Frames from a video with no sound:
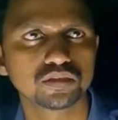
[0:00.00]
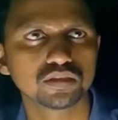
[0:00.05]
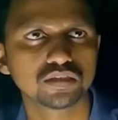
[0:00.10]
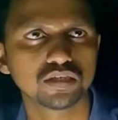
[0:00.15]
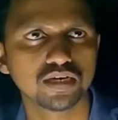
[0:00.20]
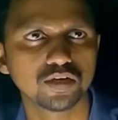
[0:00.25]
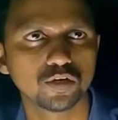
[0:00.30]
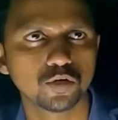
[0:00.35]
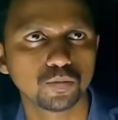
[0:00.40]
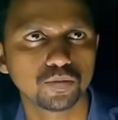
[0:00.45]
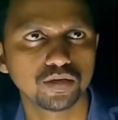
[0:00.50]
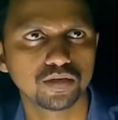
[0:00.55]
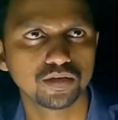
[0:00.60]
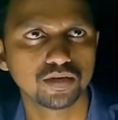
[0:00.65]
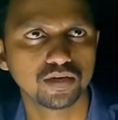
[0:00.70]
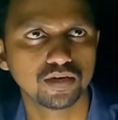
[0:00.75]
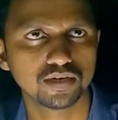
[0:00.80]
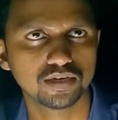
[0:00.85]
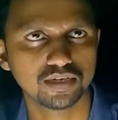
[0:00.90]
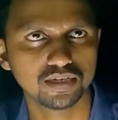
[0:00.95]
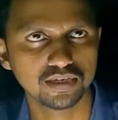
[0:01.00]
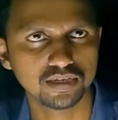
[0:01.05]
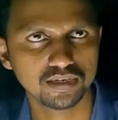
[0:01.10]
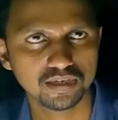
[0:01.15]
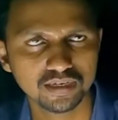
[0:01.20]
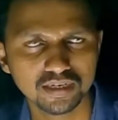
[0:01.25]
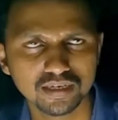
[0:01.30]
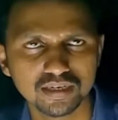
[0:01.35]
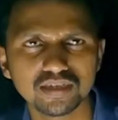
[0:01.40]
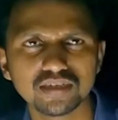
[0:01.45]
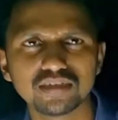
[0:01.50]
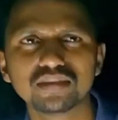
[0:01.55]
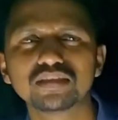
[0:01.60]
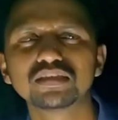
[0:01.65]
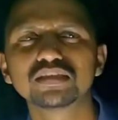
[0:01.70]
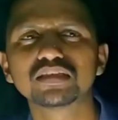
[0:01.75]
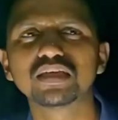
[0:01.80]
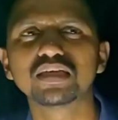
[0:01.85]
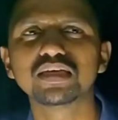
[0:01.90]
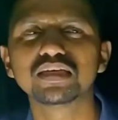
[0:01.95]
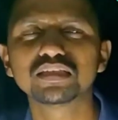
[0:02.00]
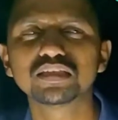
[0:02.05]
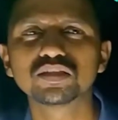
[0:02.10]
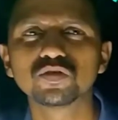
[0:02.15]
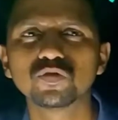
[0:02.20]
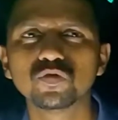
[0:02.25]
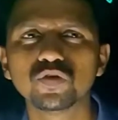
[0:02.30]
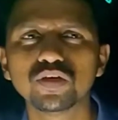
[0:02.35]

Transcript: sine omega t. In this case,